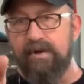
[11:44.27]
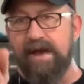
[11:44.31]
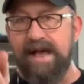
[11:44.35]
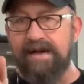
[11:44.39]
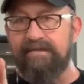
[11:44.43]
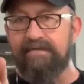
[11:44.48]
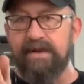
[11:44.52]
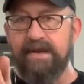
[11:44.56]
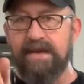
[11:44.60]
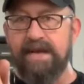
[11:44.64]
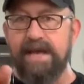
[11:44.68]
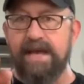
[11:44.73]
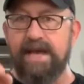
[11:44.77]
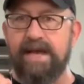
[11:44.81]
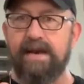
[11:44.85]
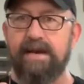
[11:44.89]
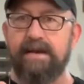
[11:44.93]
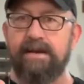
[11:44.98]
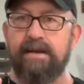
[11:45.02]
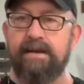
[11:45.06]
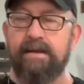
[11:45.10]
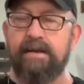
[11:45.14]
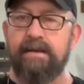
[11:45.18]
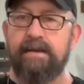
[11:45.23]
haven't
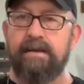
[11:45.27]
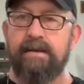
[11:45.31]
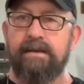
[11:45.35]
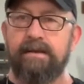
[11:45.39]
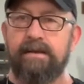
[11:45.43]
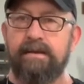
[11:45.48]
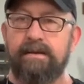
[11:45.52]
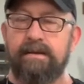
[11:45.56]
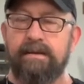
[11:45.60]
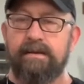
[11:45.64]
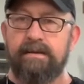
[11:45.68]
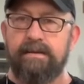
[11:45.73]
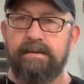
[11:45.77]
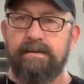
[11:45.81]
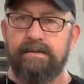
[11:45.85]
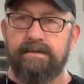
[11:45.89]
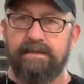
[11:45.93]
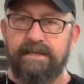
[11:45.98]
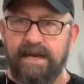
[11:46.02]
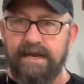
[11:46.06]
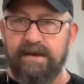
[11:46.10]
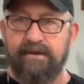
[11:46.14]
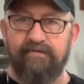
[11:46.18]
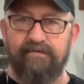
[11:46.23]
yet,
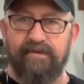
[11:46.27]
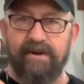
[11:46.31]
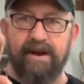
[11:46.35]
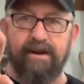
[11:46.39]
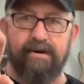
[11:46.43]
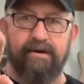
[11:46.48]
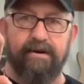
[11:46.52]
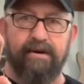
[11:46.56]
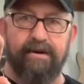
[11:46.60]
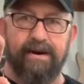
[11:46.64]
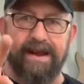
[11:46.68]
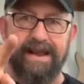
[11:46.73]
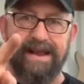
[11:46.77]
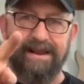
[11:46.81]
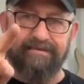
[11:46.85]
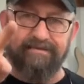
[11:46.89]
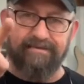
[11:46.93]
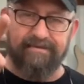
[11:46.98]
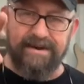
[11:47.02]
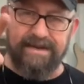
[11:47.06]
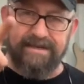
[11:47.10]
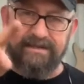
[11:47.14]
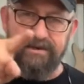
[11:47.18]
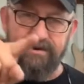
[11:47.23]
take your finger and
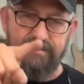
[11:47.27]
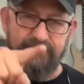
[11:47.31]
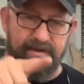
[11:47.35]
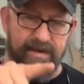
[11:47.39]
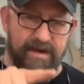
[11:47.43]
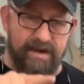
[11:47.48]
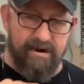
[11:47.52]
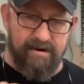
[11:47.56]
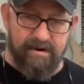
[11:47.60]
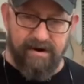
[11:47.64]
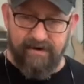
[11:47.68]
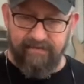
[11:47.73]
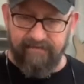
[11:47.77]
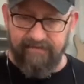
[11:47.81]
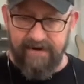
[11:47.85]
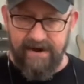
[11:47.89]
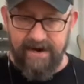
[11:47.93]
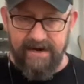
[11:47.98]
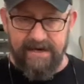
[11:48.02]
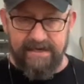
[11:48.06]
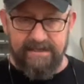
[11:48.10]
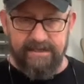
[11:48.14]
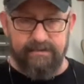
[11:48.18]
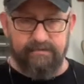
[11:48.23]
reach over there and
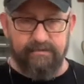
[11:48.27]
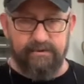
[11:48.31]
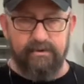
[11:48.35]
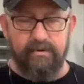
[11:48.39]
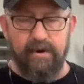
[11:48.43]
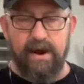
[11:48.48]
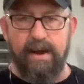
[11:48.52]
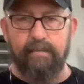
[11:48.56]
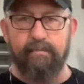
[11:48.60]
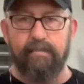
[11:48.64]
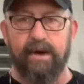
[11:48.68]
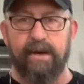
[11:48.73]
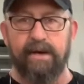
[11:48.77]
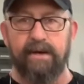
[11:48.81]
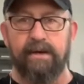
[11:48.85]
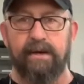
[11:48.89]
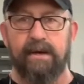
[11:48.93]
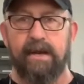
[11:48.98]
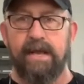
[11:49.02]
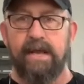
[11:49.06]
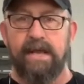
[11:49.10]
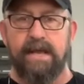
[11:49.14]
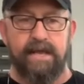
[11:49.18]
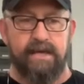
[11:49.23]
find that subscribe button.
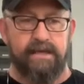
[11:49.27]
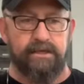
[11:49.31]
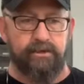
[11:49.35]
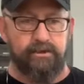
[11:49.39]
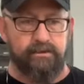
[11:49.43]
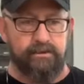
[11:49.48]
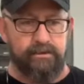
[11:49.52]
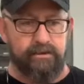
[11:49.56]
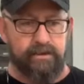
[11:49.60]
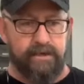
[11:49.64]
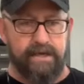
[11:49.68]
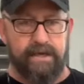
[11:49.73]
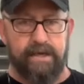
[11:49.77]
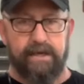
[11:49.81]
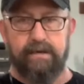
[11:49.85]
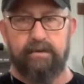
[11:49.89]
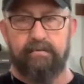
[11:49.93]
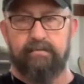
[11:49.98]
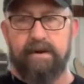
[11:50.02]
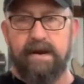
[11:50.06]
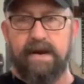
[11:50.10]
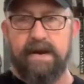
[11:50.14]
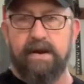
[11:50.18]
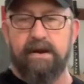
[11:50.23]
It's usually
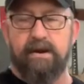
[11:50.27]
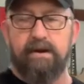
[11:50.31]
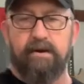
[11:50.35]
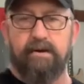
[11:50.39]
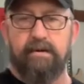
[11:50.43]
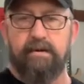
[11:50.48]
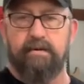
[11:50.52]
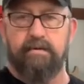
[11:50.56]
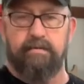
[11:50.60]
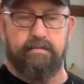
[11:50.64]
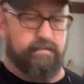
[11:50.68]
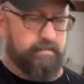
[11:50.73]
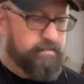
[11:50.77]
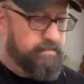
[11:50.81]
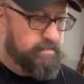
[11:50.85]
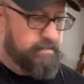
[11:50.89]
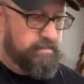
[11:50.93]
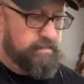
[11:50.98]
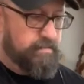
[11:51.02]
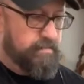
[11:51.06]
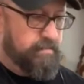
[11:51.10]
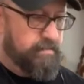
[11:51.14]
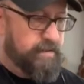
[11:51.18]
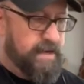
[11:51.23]
right here.
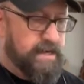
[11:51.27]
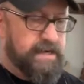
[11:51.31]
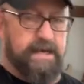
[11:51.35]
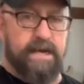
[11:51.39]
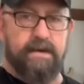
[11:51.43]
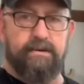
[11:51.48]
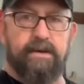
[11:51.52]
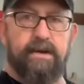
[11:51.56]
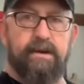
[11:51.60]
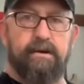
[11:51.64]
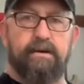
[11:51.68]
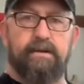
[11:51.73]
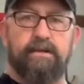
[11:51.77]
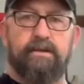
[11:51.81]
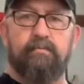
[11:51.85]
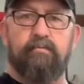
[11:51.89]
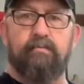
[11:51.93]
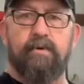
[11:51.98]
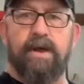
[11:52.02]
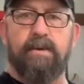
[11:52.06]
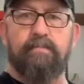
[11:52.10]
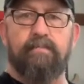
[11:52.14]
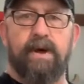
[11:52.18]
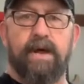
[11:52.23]
Right down there, it's a
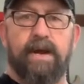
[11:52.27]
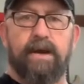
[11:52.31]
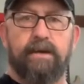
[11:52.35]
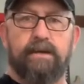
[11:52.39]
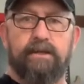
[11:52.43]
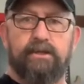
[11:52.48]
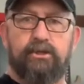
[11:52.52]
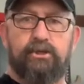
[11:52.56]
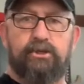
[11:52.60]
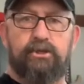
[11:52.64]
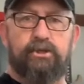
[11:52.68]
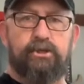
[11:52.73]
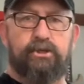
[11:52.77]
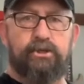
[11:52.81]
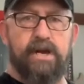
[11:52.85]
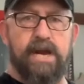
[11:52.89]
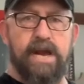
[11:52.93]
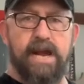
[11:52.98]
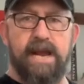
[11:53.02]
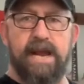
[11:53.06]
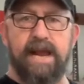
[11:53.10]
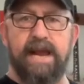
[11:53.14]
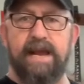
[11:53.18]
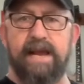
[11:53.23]
red button.
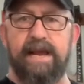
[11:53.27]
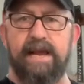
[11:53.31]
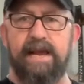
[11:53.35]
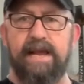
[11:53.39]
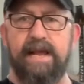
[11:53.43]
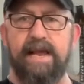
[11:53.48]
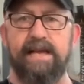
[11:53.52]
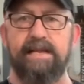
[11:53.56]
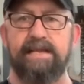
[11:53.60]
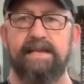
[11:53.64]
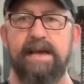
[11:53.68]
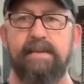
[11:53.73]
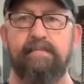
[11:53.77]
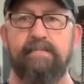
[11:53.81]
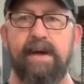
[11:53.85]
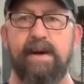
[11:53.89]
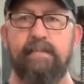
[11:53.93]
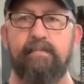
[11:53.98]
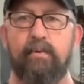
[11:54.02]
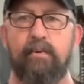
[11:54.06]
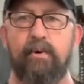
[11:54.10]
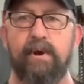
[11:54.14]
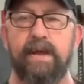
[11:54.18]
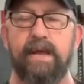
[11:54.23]
Ching! Hit that bad
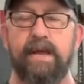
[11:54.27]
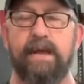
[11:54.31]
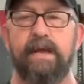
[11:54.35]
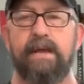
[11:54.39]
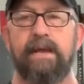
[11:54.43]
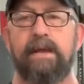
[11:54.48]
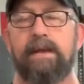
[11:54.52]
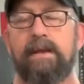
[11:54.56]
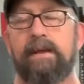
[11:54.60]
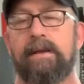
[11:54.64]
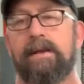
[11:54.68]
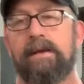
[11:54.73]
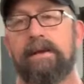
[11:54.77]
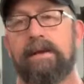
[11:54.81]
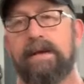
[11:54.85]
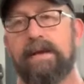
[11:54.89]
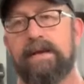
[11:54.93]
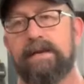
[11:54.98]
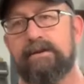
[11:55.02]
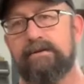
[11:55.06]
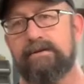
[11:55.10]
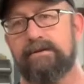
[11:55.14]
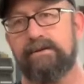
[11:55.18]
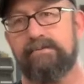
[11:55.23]
boy,
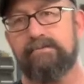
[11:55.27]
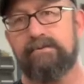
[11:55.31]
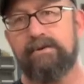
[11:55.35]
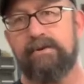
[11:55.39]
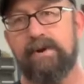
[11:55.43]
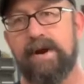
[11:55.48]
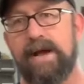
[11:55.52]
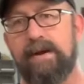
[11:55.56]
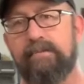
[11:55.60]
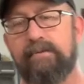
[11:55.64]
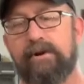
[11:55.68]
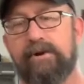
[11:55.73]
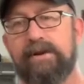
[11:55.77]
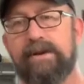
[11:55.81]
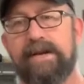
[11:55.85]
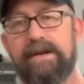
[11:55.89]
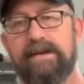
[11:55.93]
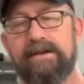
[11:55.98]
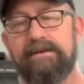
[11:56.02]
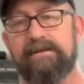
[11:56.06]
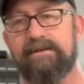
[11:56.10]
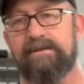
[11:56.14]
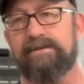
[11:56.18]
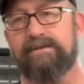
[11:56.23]
and you're subscribed. All you gotta
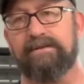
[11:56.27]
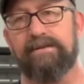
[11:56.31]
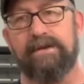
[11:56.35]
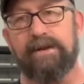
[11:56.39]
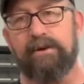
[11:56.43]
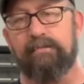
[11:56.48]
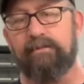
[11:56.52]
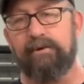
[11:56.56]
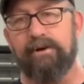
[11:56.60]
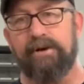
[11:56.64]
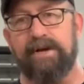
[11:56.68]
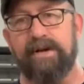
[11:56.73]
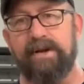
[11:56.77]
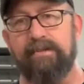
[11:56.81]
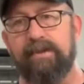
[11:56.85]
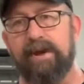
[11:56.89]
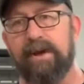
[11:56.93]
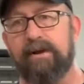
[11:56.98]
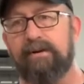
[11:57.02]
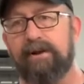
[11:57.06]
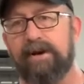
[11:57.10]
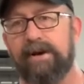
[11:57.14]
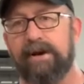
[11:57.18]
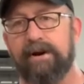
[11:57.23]
do is, you know, put an
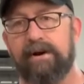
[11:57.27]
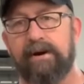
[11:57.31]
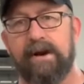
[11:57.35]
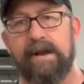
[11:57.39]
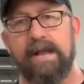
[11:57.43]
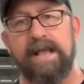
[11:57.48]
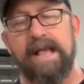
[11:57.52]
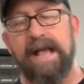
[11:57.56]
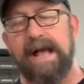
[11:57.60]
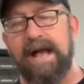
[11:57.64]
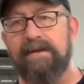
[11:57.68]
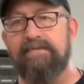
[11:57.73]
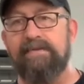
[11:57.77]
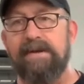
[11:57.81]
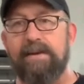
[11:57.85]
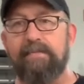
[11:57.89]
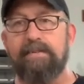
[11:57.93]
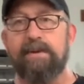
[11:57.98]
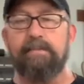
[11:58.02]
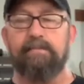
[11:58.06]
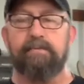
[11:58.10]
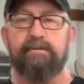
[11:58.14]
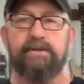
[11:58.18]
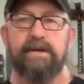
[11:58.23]
email in there. I've had
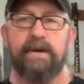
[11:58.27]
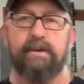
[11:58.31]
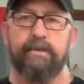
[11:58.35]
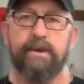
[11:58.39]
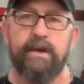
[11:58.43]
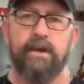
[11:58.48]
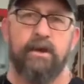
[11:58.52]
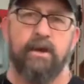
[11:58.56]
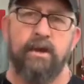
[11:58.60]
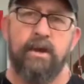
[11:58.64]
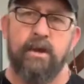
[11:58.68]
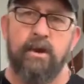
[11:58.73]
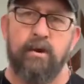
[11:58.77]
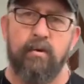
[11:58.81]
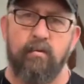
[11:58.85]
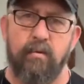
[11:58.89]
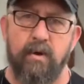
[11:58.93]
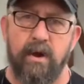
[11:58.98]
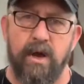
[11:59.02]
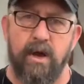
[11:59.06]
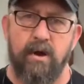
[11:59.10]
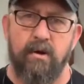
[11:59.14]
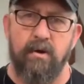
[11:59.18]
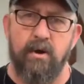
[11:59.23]
people tell me,
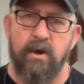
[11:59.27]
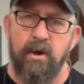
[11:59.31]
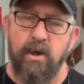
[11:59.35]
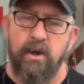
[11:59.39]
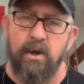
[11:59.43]
well,